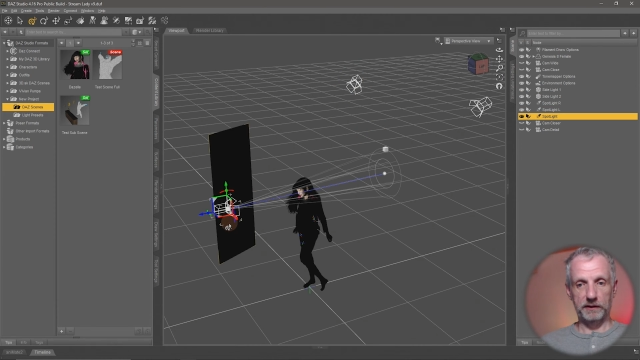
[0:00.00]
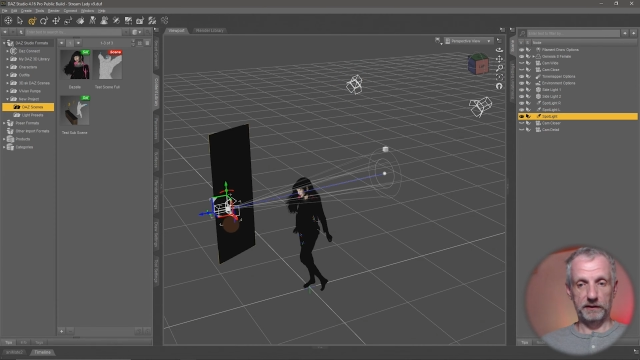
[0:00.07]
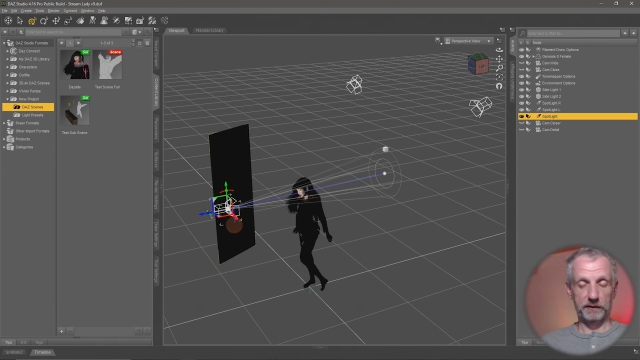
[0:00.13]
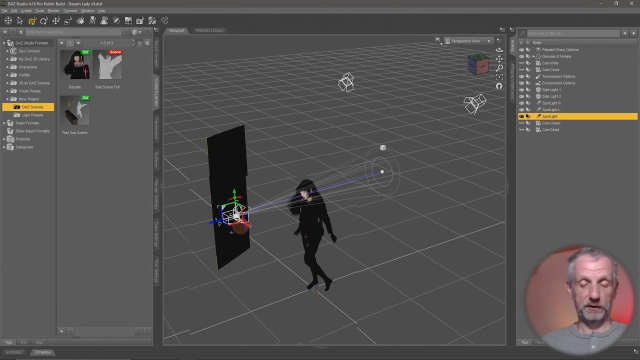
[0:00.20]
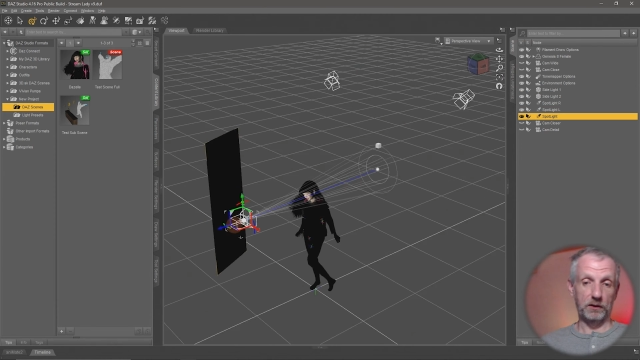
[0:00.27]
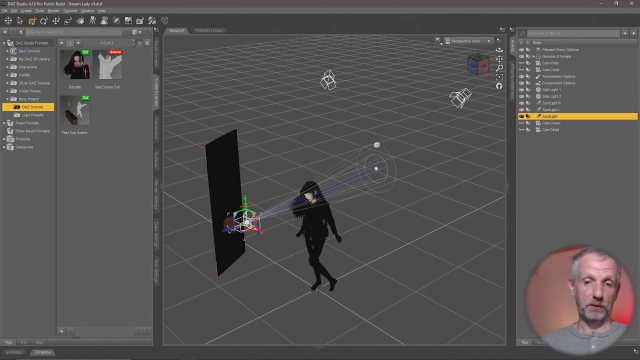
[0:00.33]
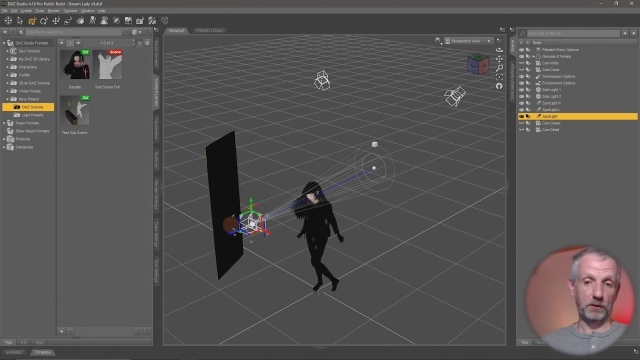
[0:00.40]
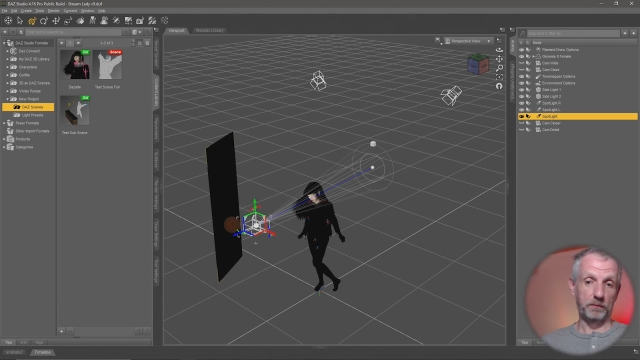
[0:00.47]

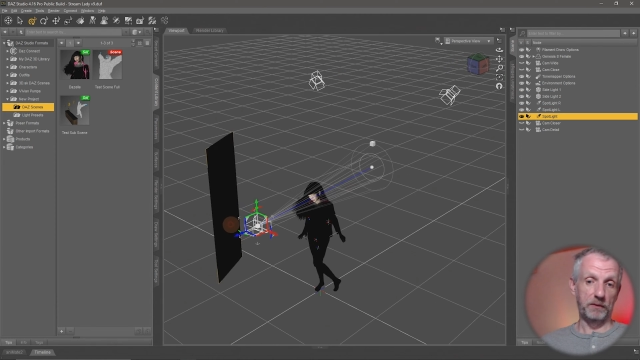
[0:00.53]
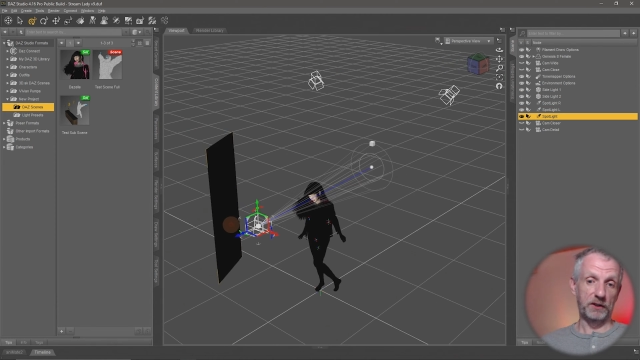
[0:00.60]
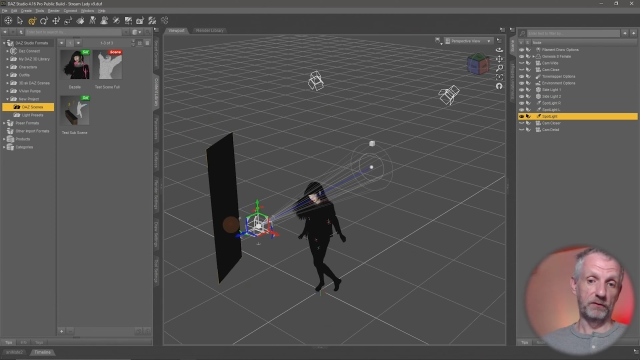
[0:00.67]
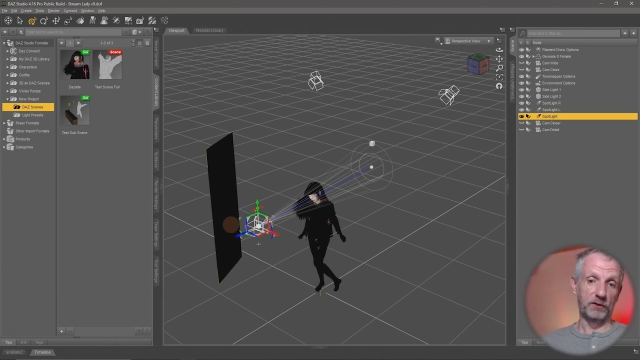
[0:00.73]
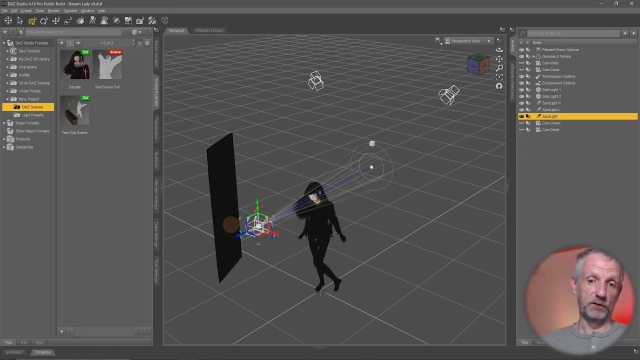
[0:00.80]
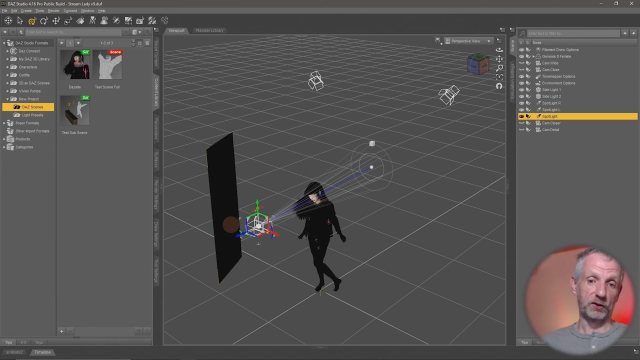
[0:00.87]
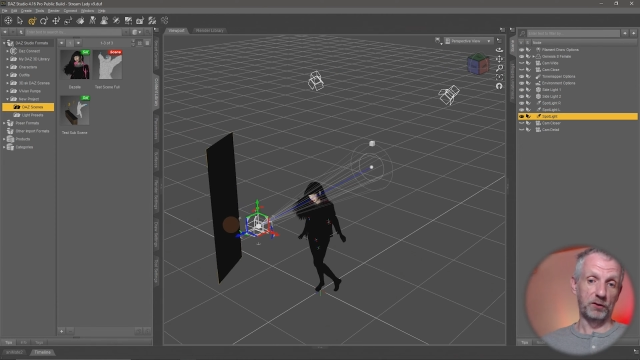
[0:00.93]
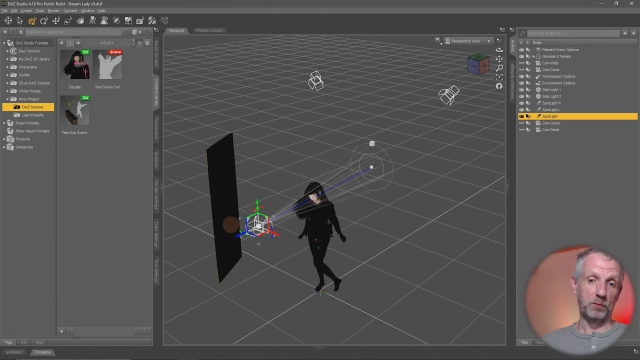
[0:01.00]
it's got much
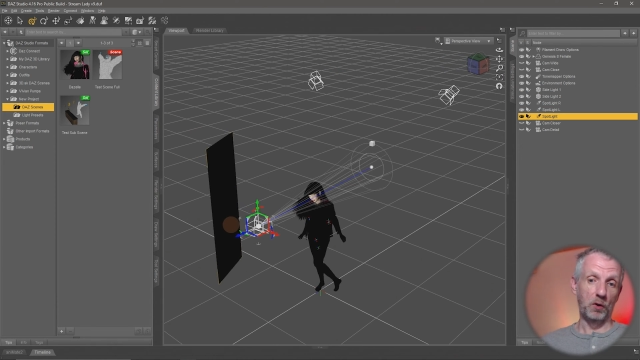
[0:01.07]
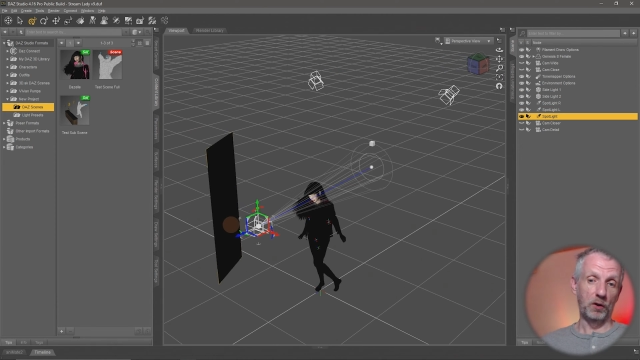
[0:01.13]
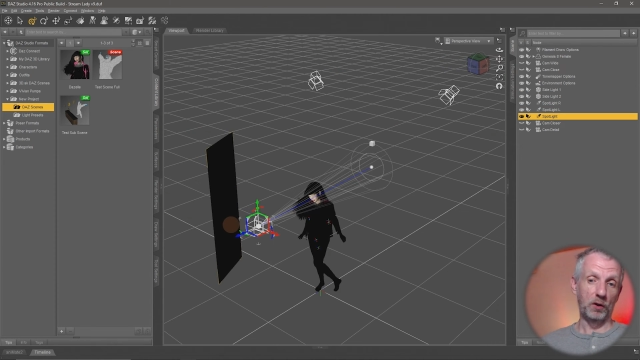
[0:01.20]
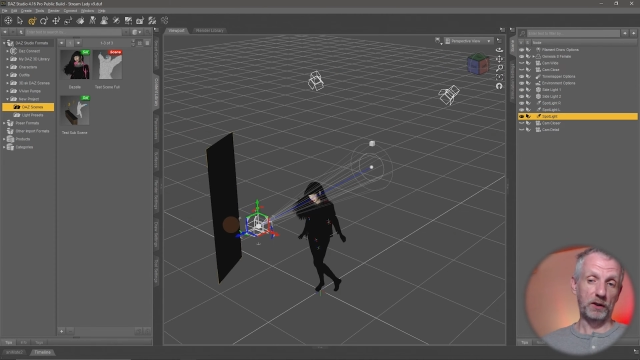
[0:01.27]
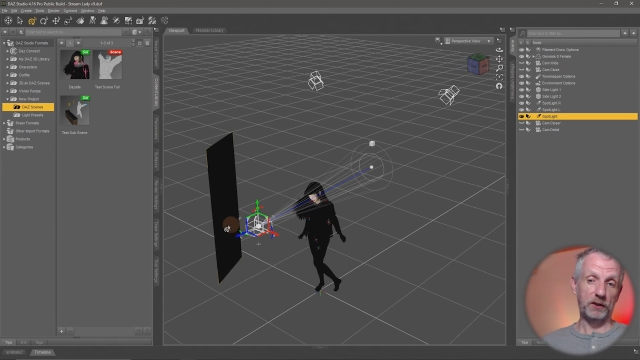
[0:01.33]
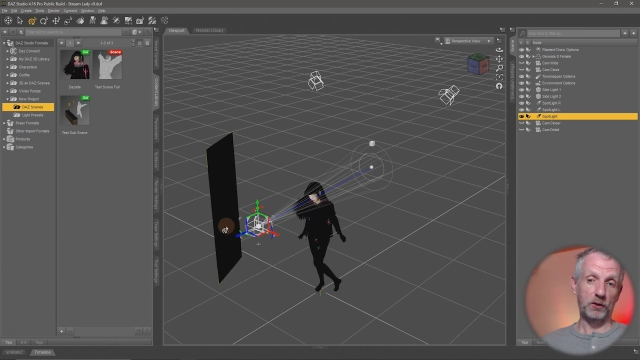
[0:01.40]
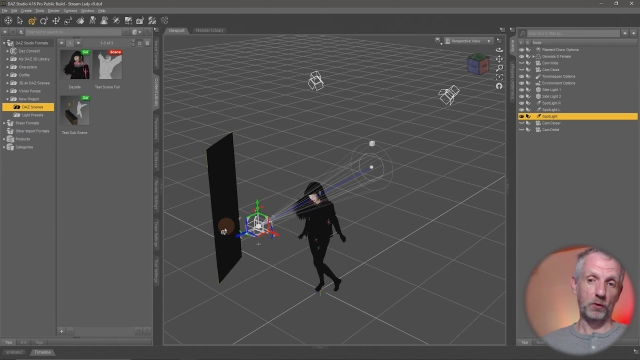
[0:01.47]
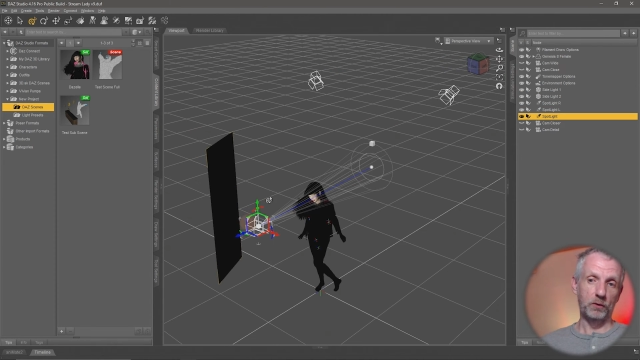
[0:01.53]
of a
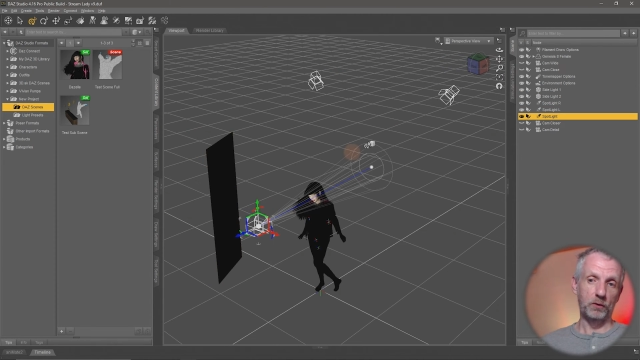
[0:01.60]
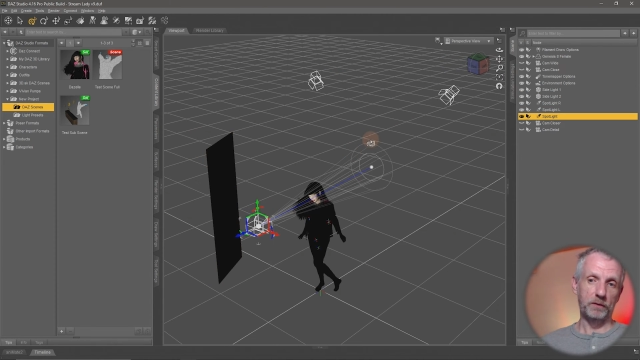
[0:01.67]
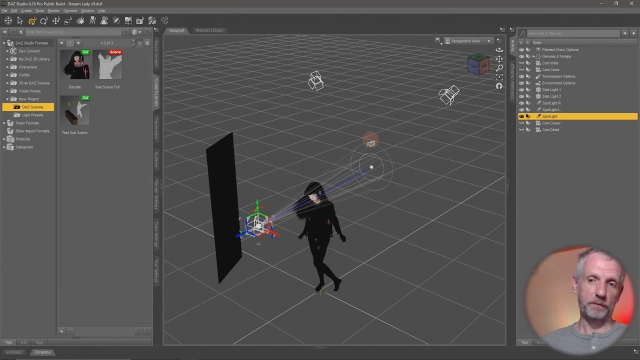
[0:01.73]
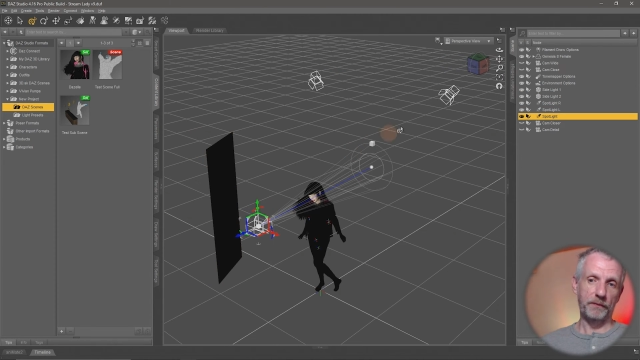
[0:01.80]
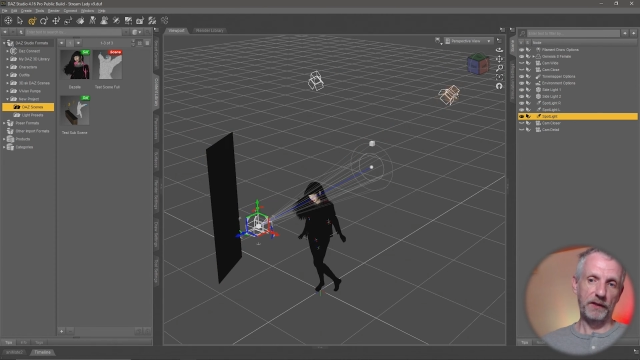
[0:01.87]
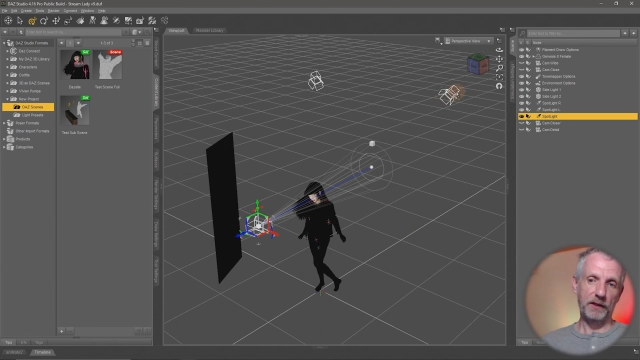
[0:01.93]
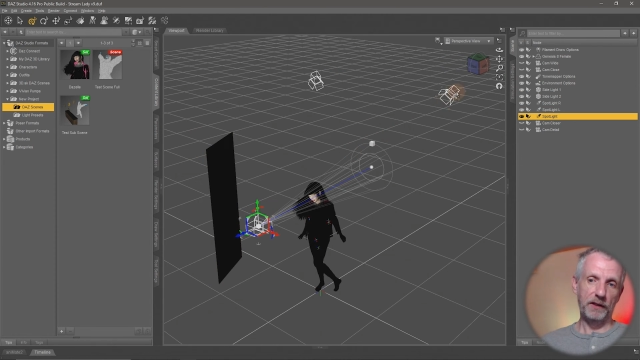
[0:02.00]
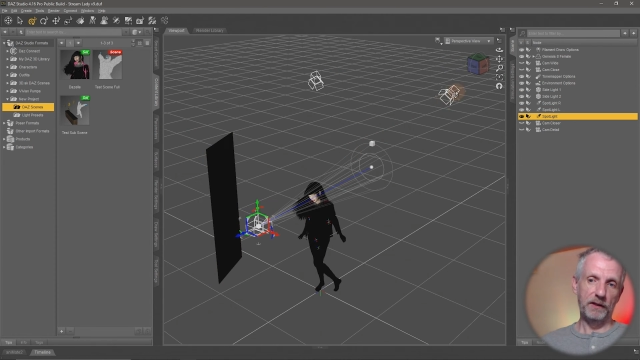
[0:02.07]
smaller cone.
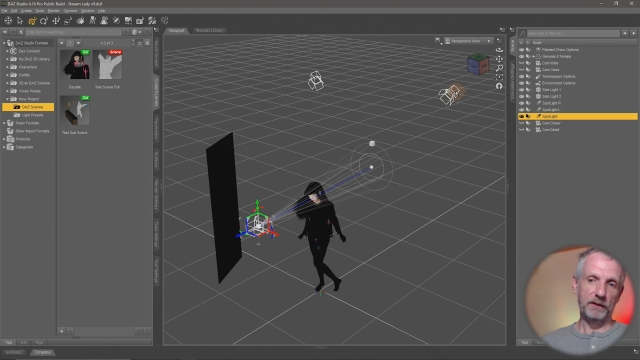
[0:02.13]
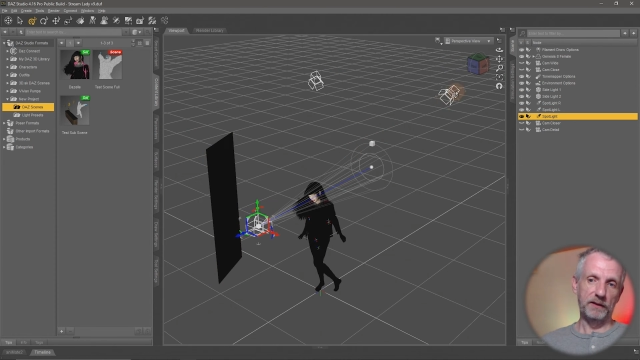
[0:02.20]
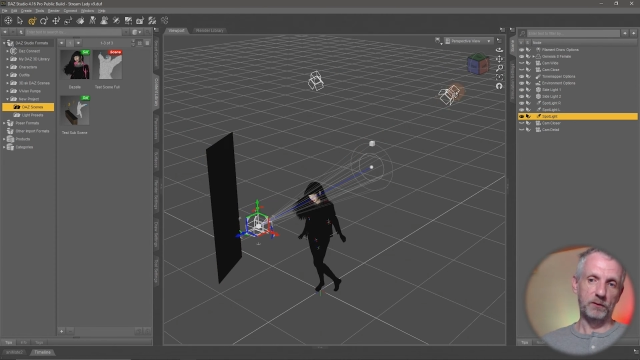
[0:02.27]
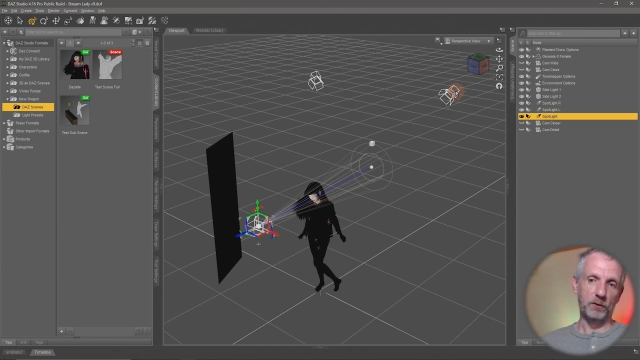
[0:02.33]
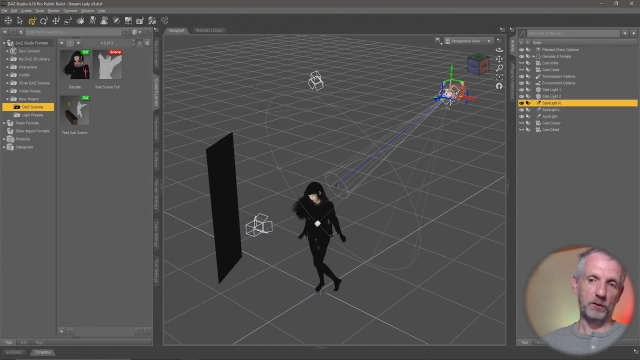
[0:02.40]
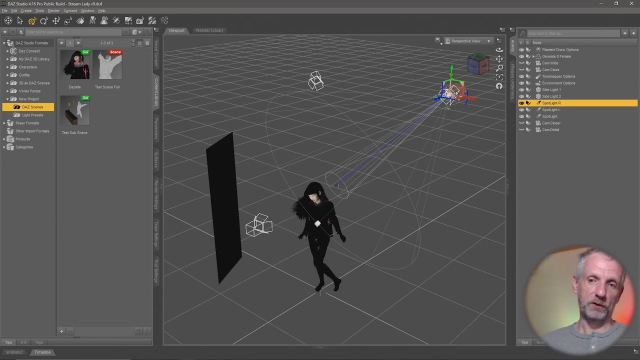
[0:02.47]
This